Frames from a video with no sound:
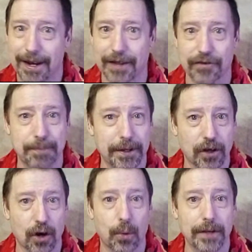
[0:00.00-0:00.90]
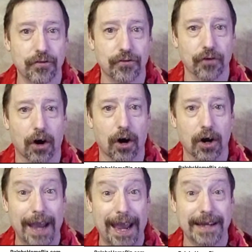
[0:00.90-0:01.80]
It's been going
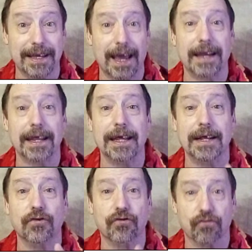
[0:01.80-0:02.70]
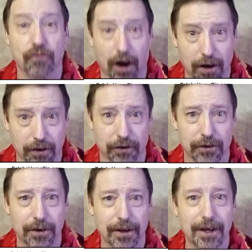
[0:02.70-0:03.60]
strong and getting stronger